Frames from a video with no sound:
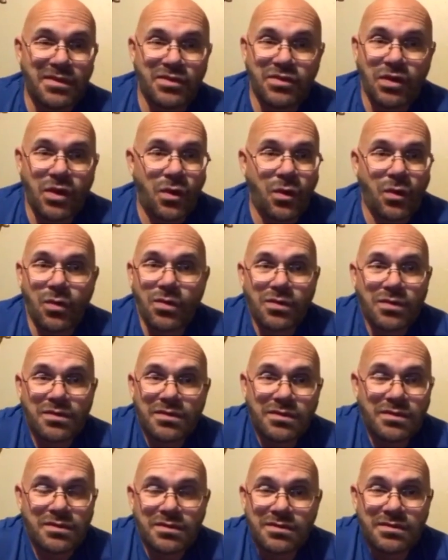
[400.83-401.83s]
show
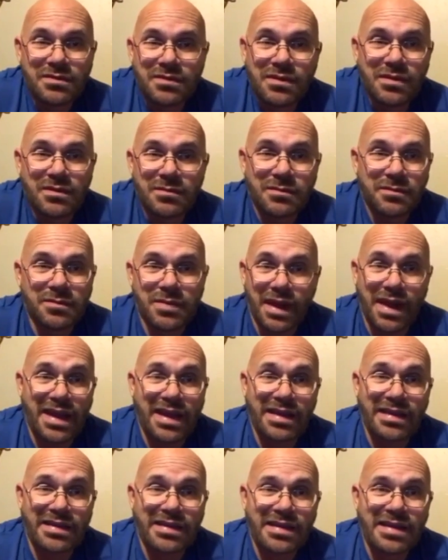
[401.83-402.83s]

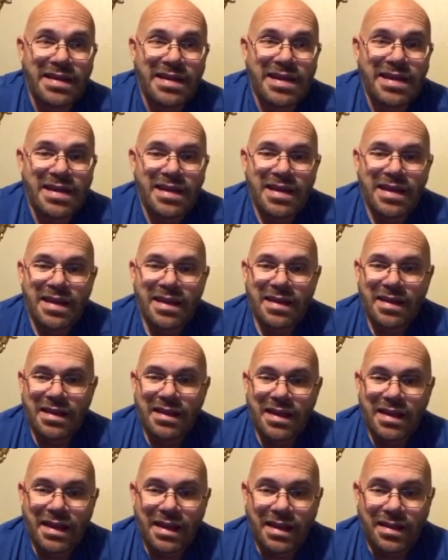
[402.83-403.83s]
playing.
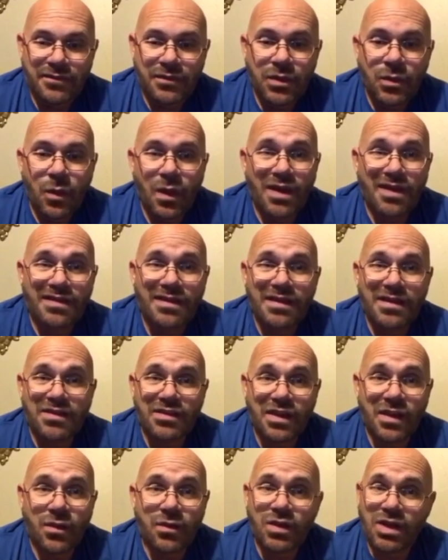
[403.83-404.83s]
And if you want to see the
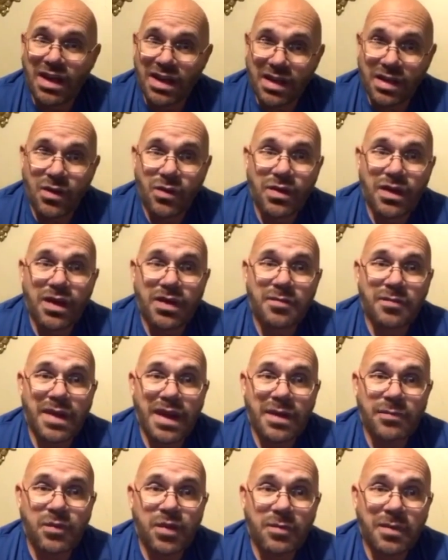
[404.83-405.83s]
show, you got to go there and
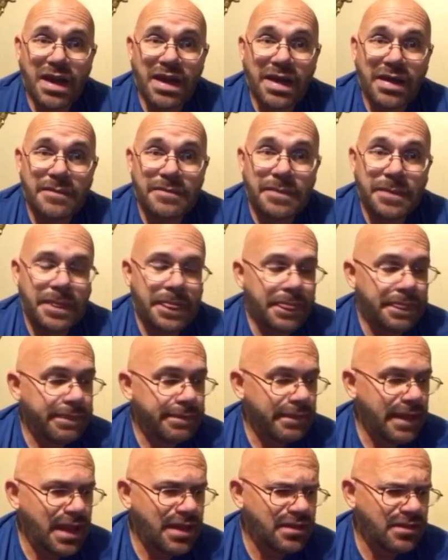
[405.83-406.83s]
pay them your money.
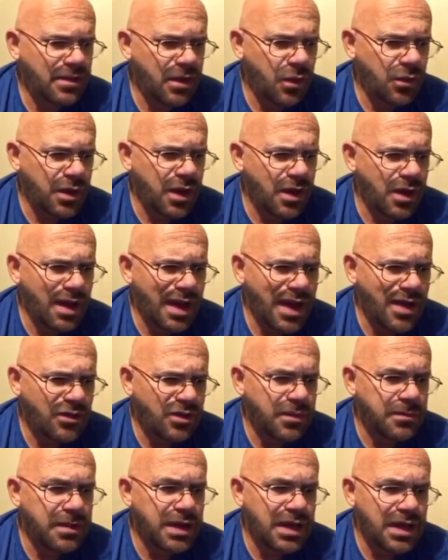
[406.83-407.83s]
And so they're
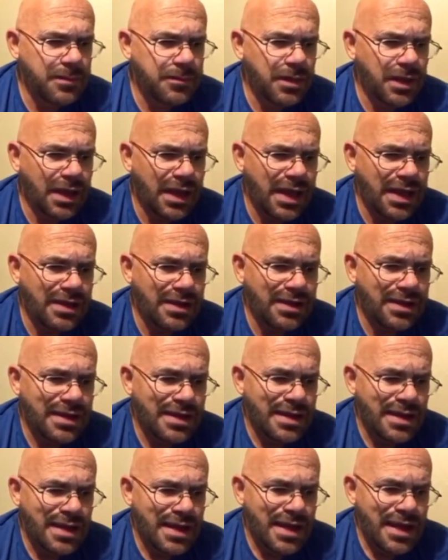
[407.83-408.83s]
allowed to manipulate
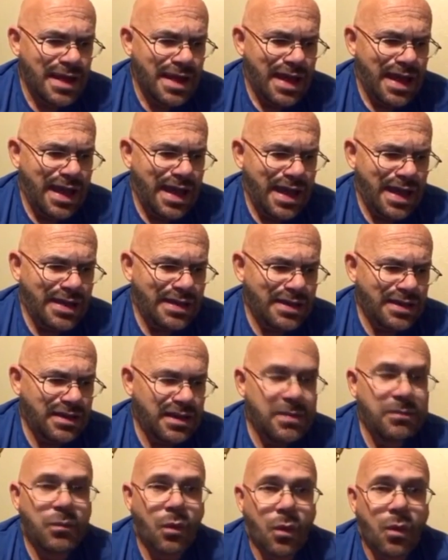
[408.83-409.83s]
and
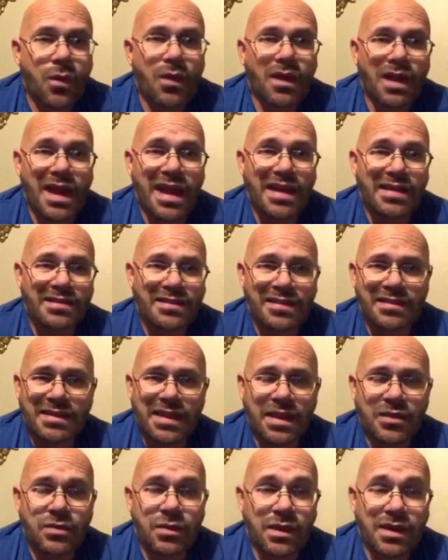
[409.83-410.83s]
demoralize this
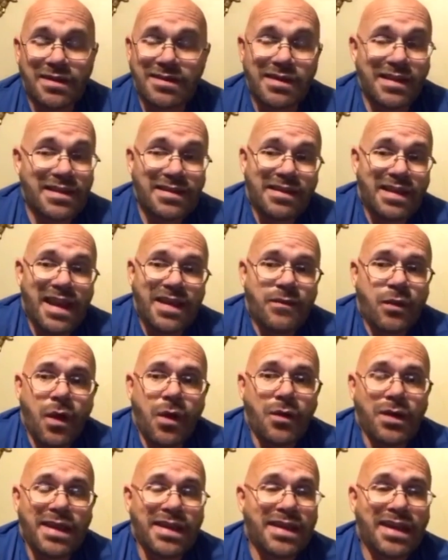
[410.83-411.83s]
country. Because see, they've
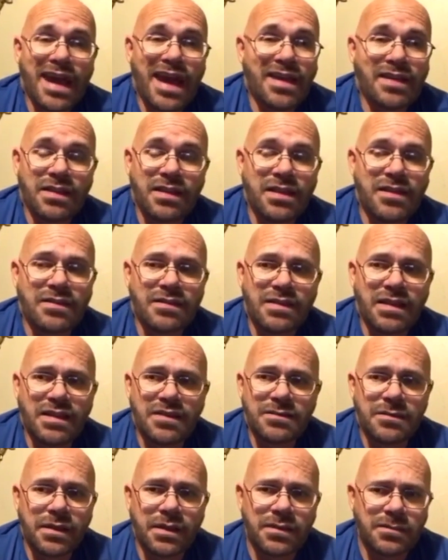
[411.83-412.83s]
already got
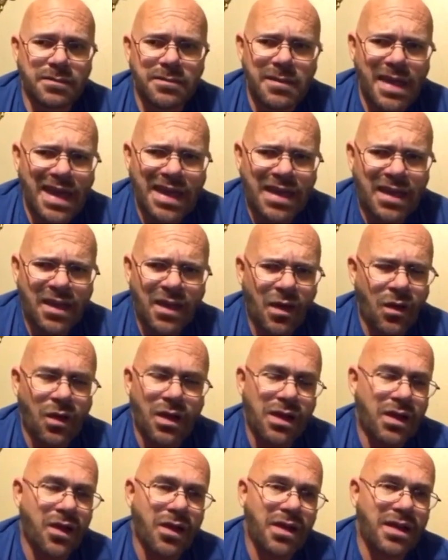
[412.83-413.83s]
these mega
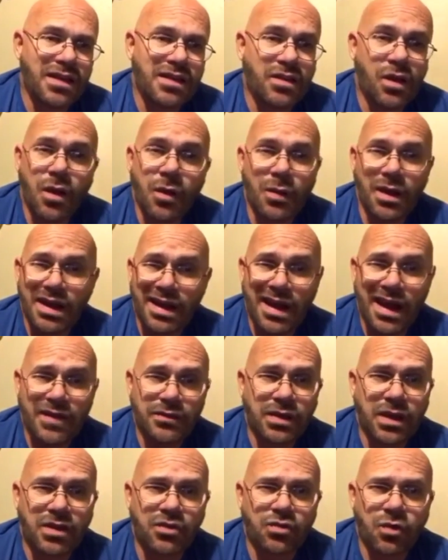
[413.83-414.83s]
oligarchies already
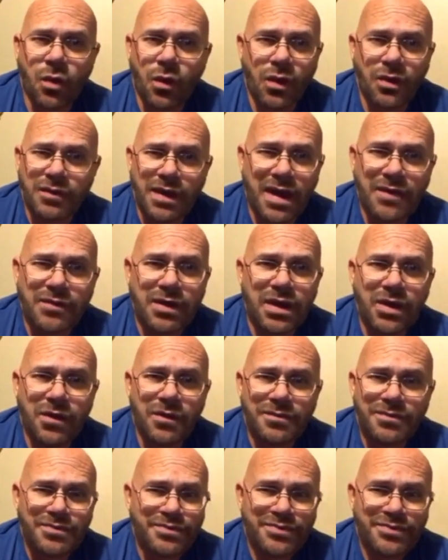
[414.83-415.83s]
have control of every